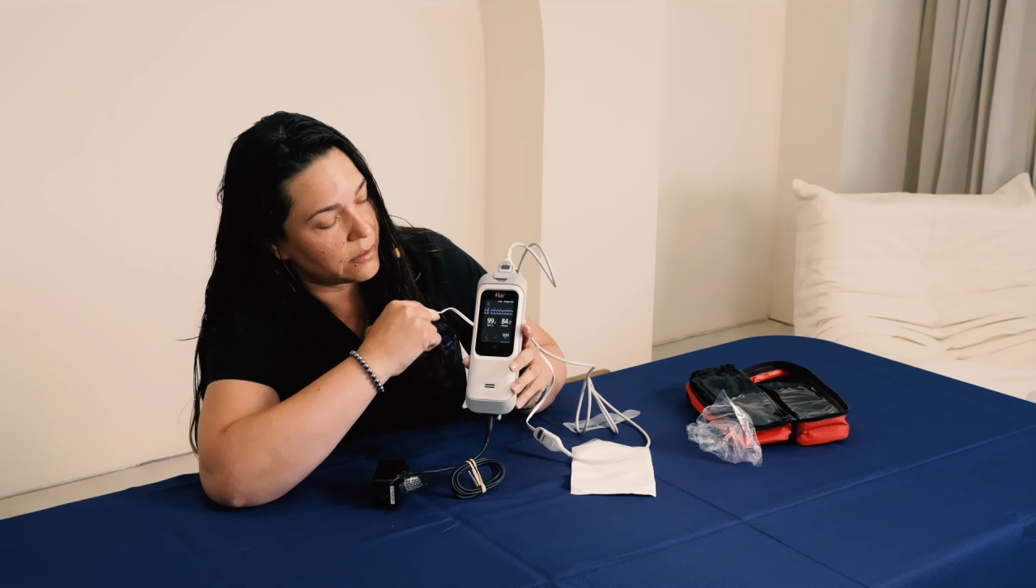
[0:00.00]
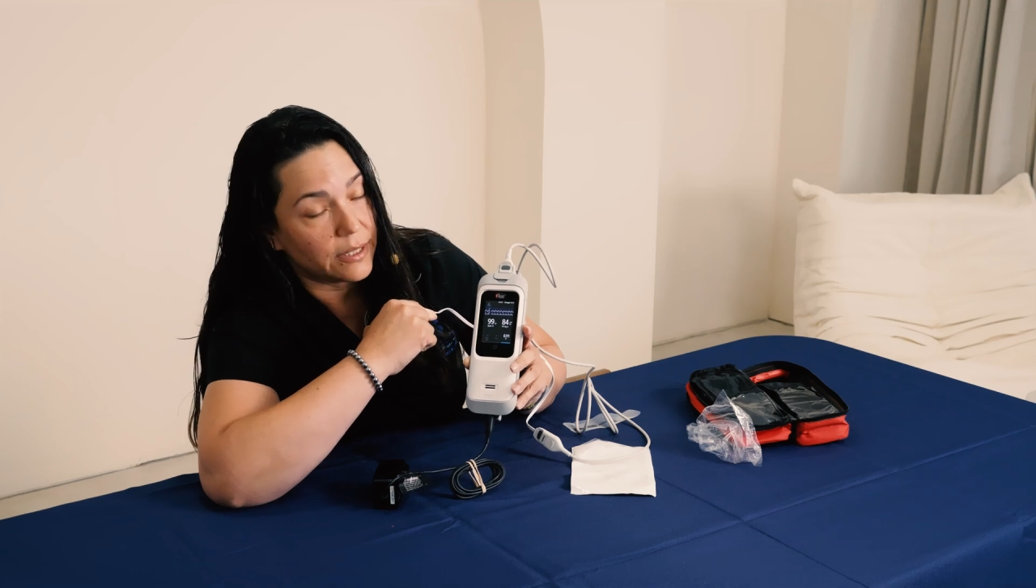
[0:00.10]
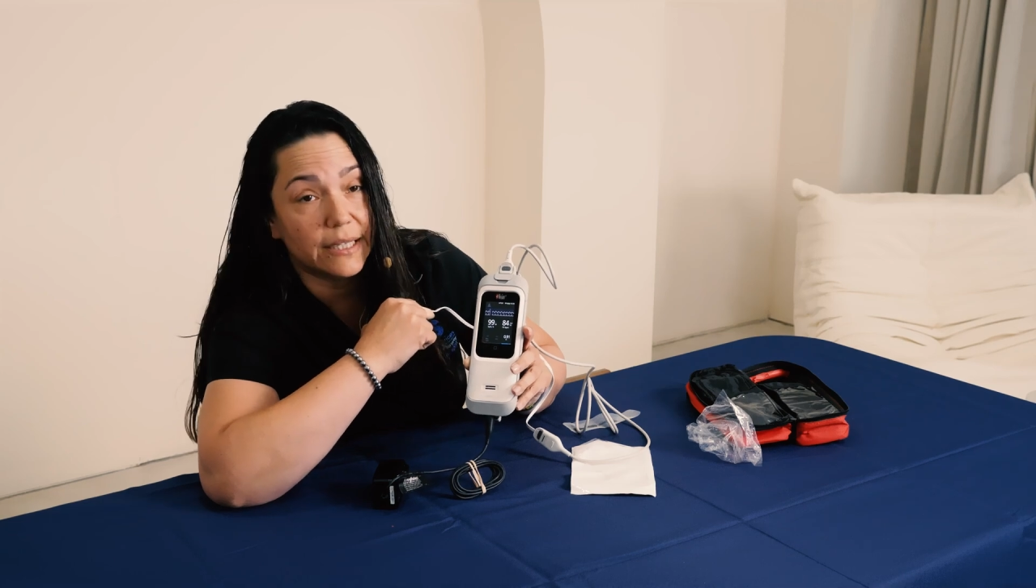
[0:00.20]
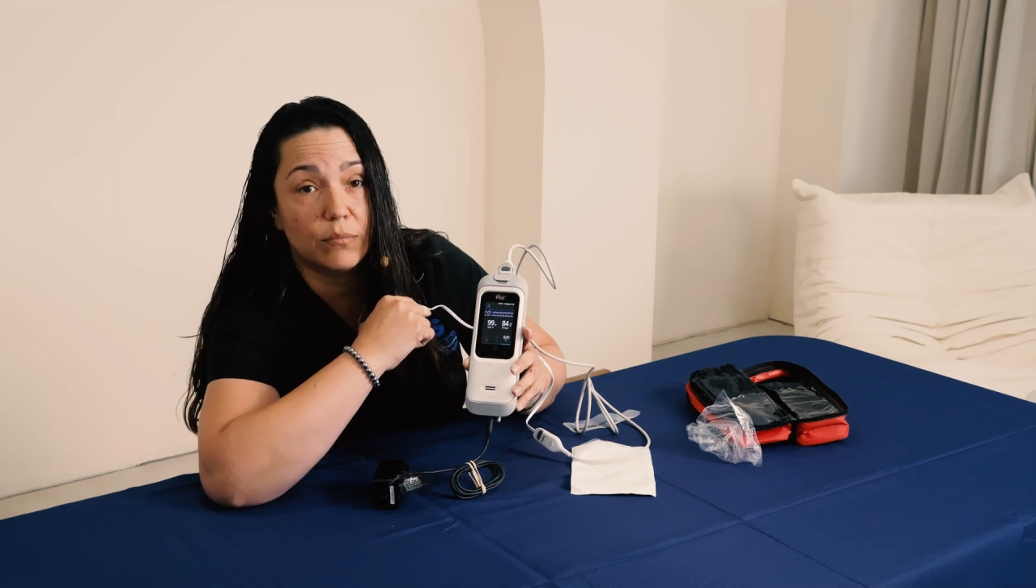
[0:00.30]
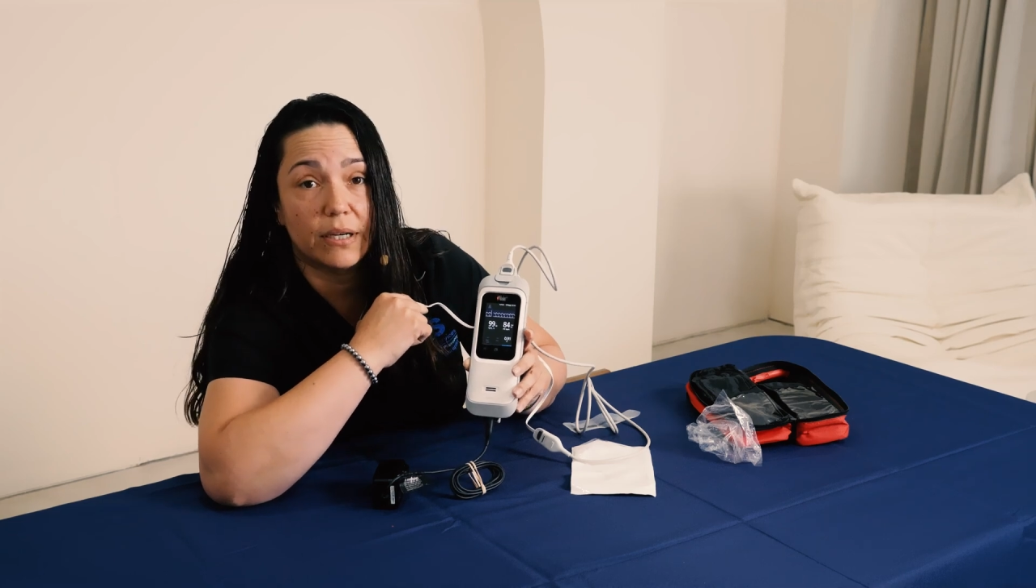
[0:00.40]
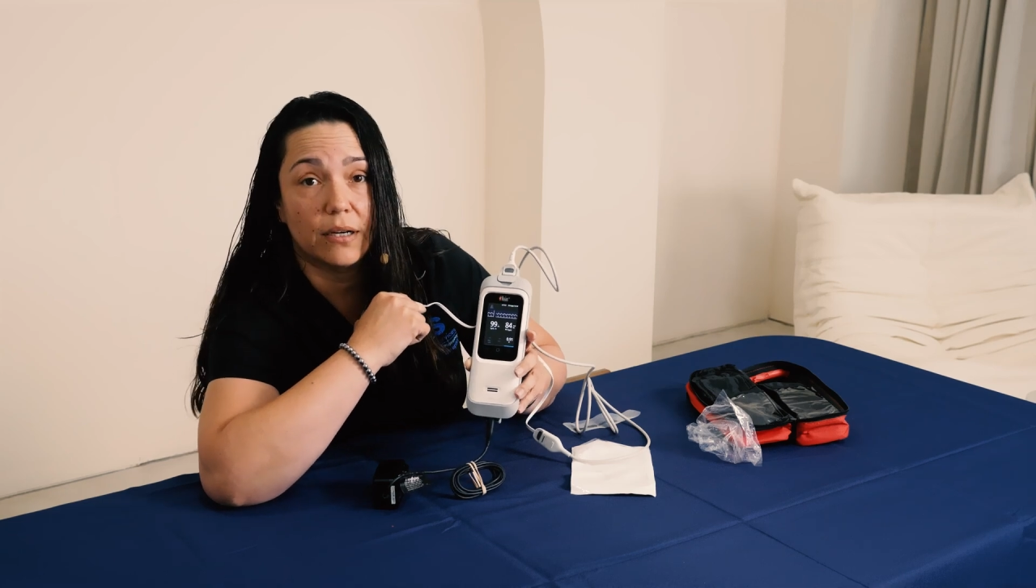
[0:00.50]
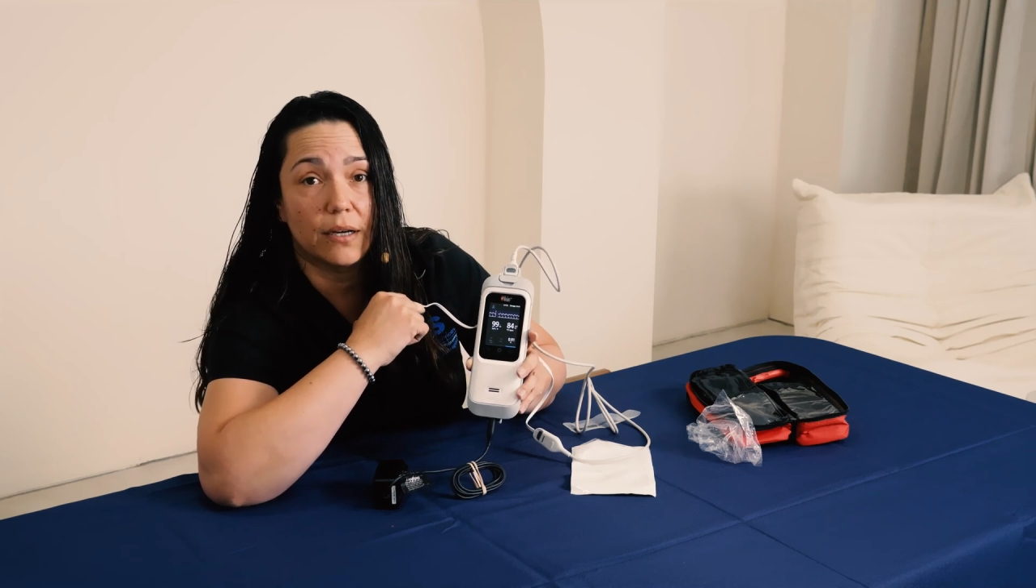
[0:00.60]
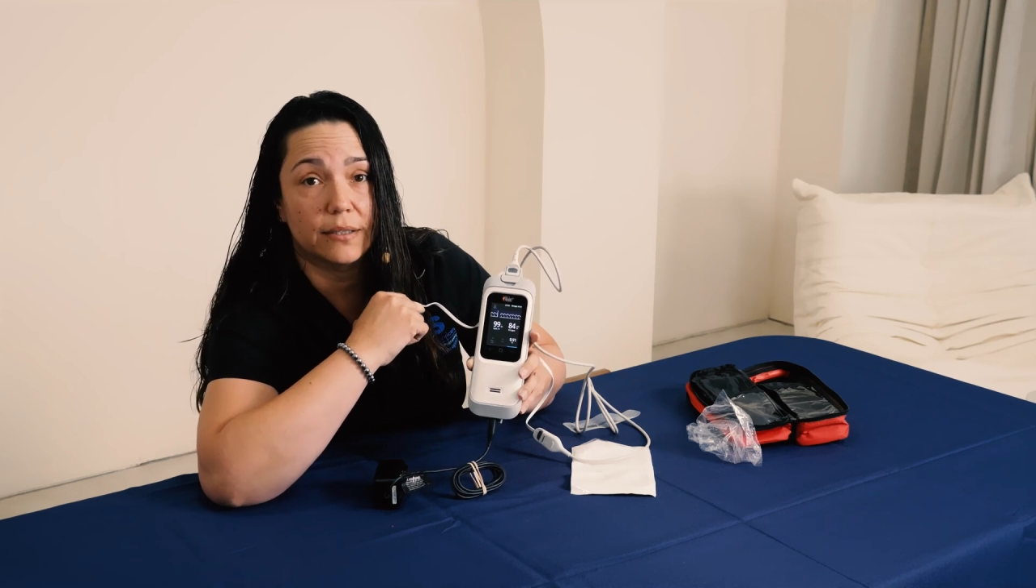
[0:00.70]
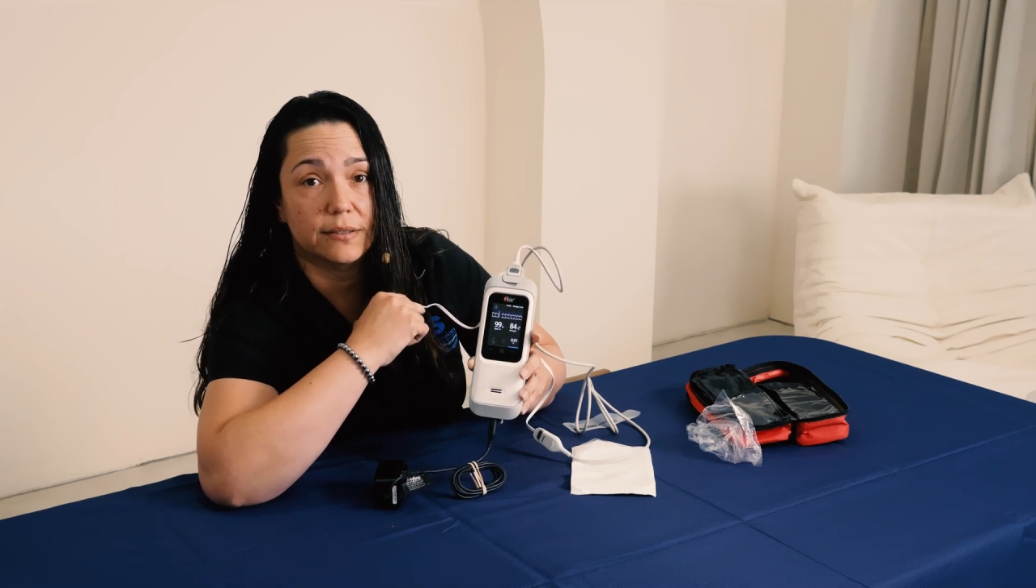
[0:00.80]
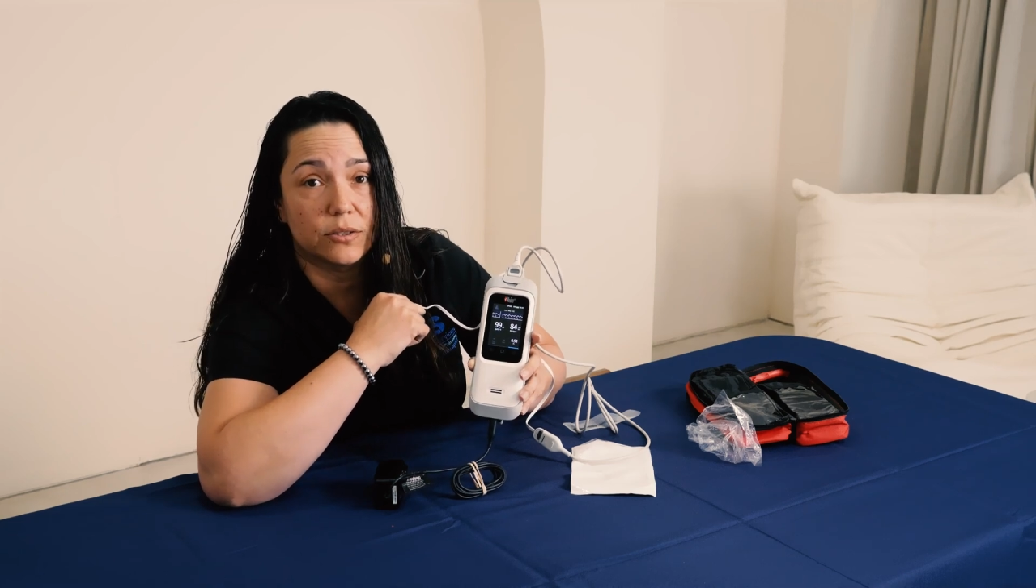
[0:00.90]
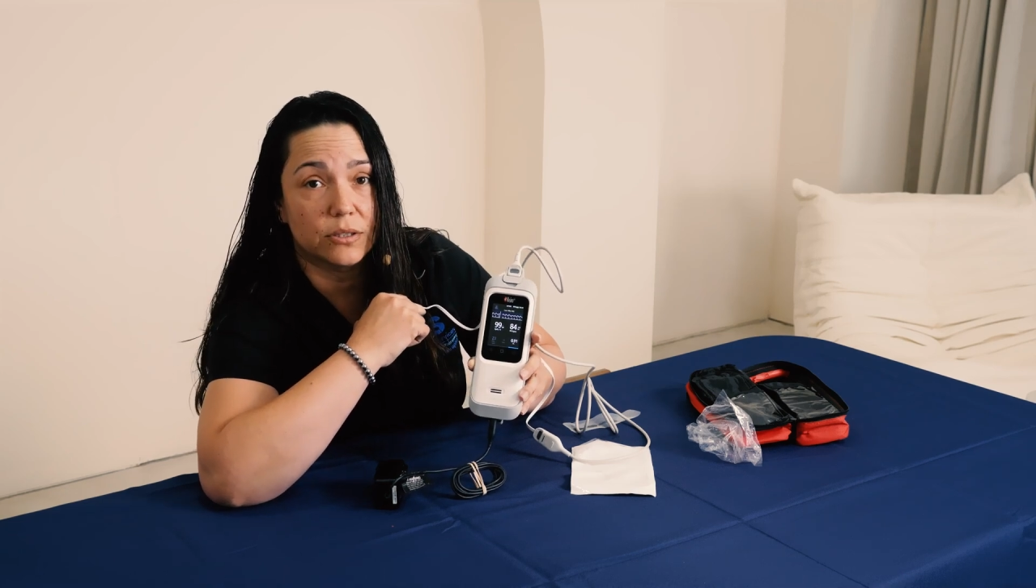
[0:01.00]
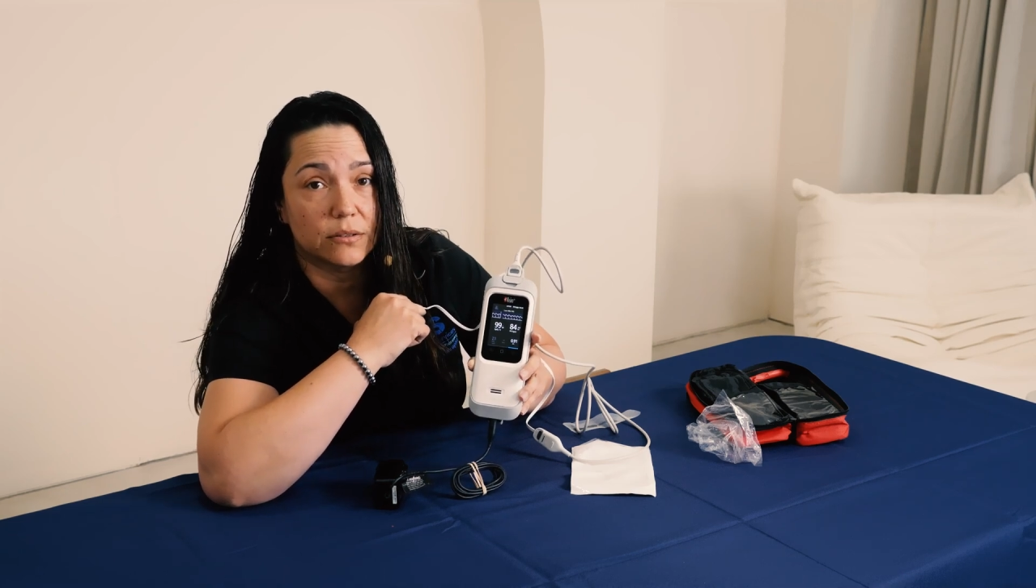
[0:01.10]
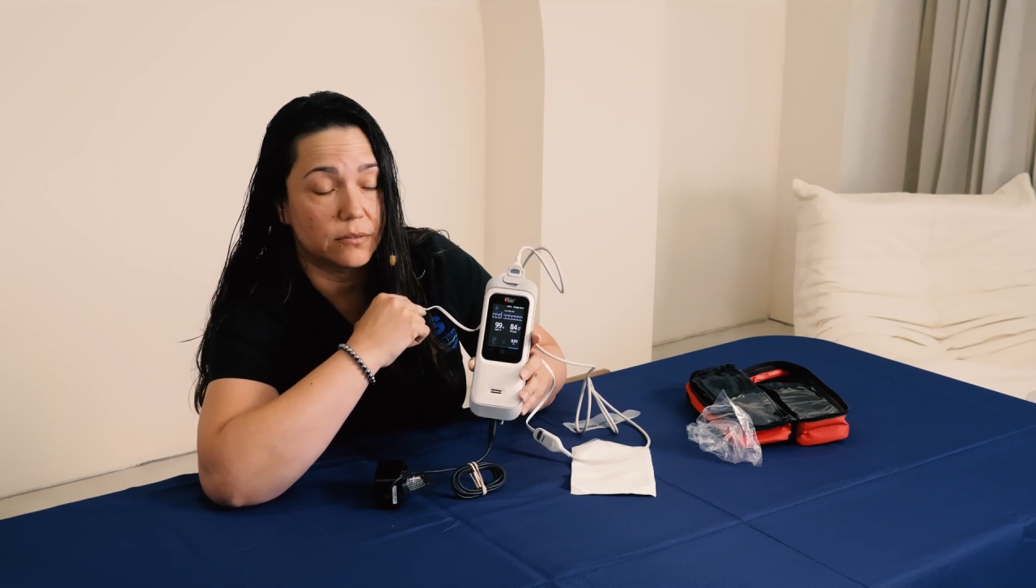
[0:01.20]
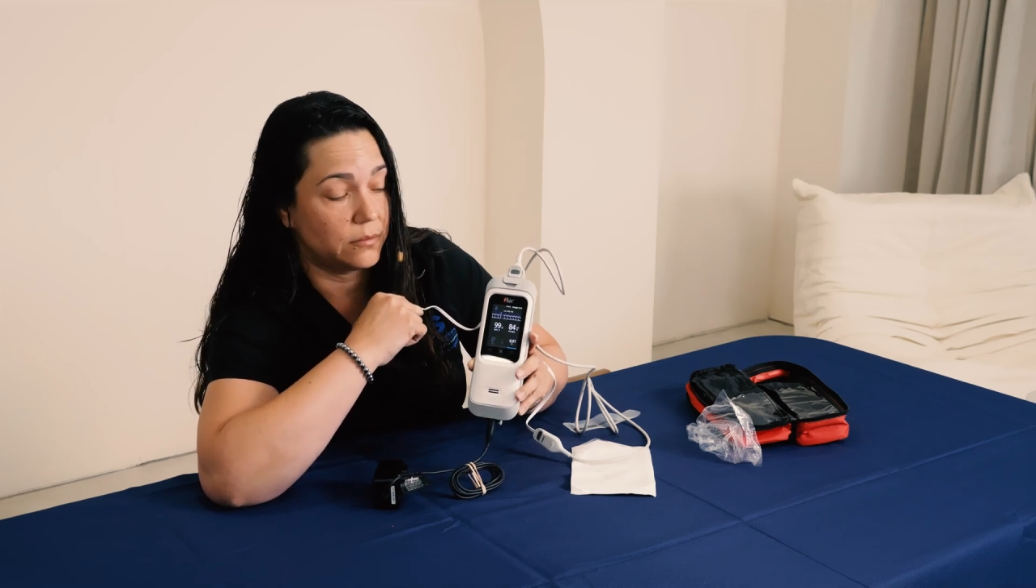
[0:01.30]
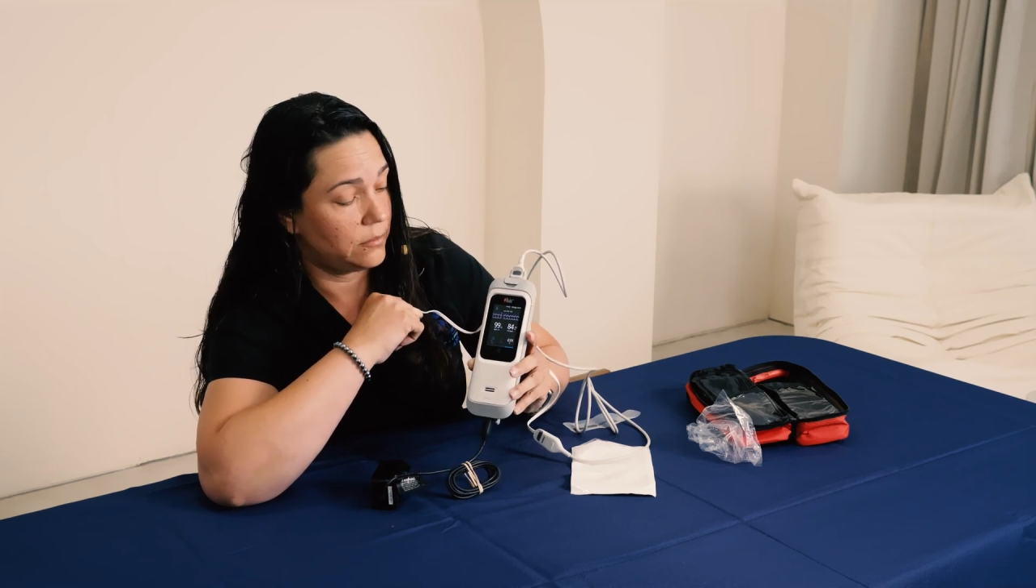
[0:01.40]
and my oxygen.